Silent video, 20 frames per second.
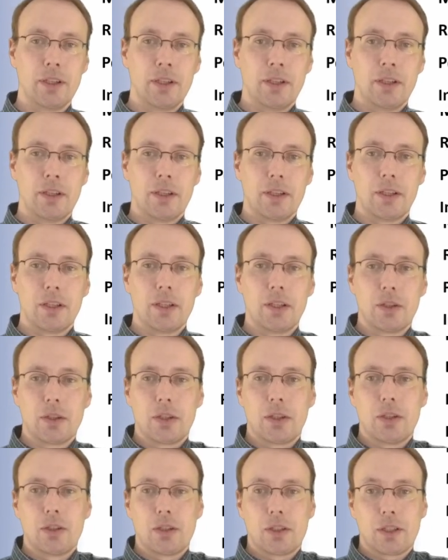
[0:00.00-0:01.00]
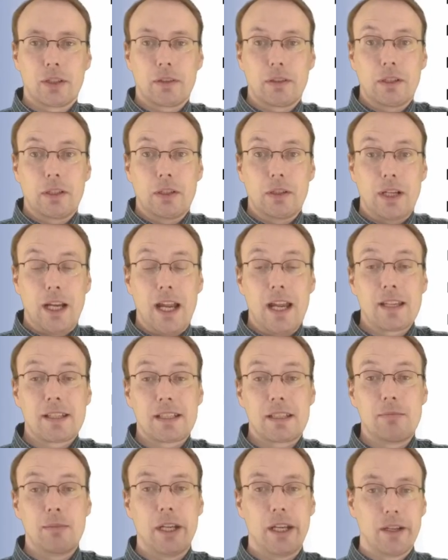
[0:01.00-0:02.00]
your
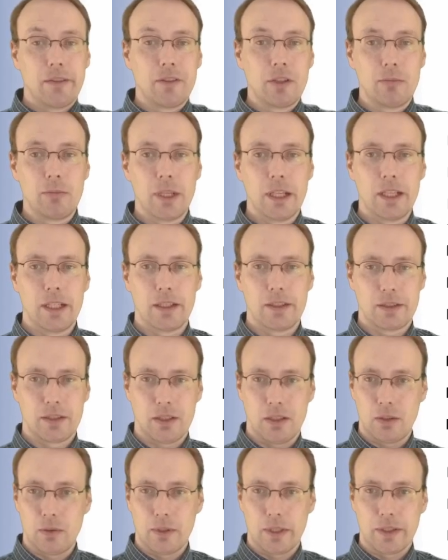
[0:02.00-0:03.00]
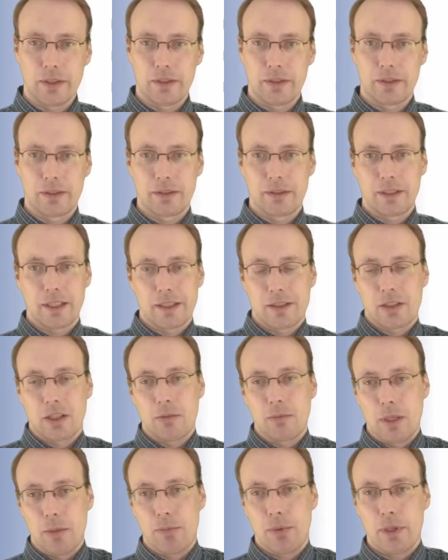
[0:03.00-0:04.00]
estimate of the mean is going to
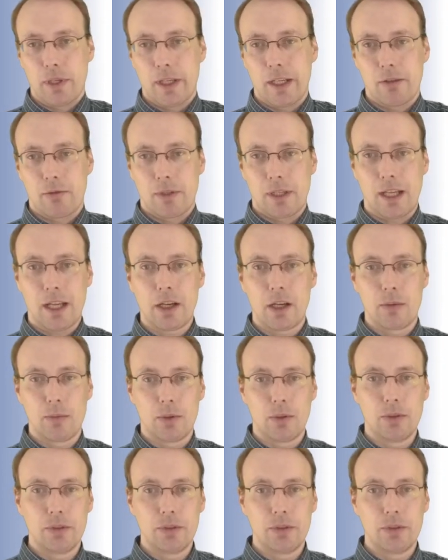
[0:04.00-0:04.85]
be pretty reliable.